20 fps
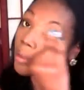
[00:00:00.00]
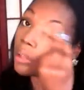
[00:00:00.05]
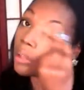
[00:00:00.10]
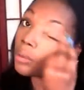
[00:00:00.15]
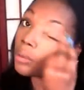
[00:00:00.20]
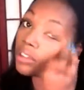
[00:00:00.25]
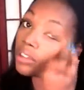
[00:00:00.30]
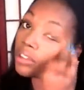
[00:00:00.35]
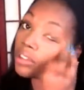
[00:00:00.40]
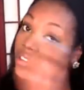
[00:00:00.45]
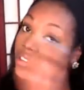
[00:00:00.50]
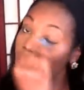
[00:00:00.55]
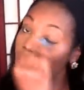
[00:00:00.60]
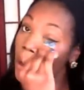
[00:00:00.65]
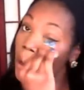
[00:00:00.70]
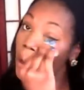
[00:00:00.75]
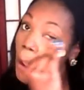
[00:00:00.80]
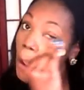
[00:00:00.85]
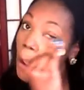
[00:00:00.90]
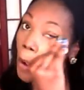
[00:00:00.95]
That I really
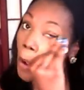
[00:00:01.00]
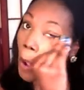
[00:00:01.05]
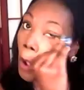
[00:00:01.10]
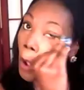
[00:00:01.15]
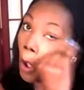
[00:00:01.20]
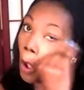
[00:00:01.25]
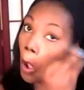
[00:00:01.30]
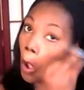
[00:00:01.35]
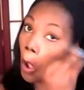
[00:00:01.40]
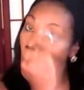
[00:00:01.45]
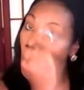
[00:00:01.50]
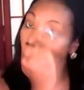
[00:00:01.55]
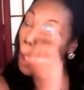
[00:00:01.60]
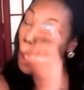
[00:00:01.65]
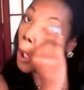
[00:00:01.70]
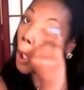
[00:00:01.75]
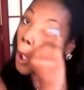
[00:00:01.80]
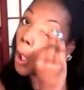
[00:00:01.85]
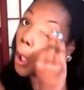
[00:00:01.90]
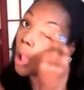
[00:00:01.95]
want to stand out.
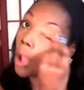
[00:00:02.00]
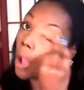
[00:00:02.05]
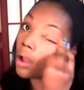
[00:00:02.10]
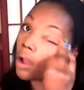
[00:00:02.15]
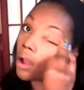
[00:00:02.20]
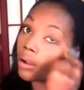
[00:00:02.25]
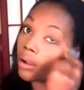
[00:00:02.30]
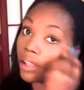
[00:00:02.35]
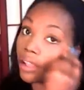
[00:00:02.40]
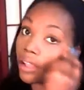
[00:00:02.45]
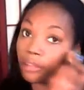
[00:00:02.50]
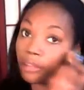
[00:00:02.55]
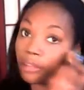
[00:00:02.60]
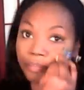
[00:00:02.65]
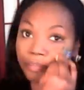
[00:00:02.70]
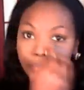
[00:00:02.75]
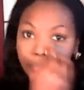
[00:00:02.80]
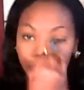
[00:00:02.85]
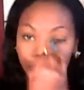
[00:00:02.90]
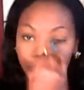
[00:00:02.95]

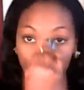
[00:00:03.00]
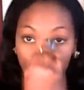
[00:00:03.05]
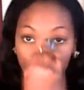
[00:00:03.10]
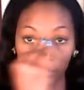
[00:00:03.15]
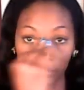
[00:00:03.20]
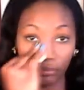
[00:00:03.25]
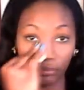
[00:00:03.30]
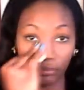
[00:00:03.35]
Okay?